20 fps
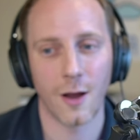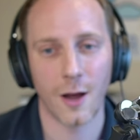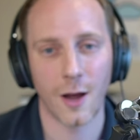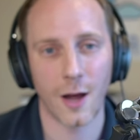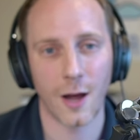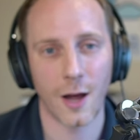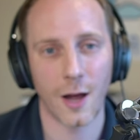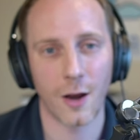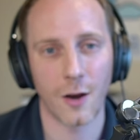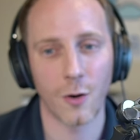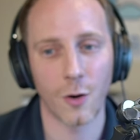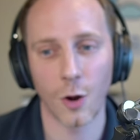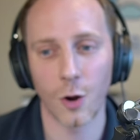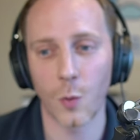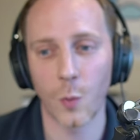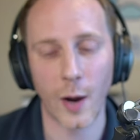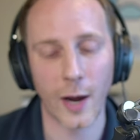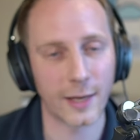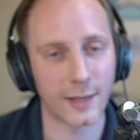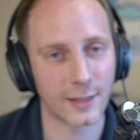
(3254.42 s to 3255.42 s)
uh, no
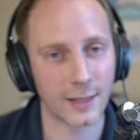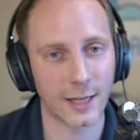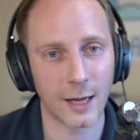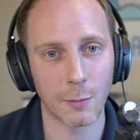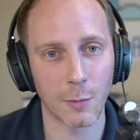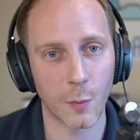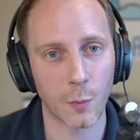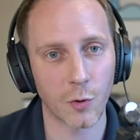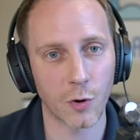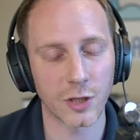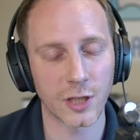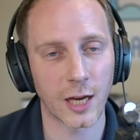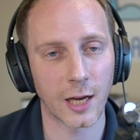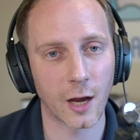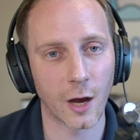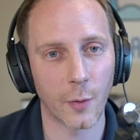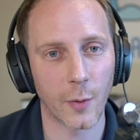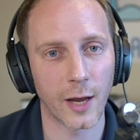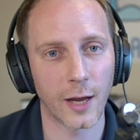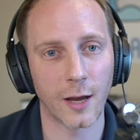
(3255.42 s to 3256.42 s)
way to keep the project
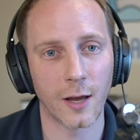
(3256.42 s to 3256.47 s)
going.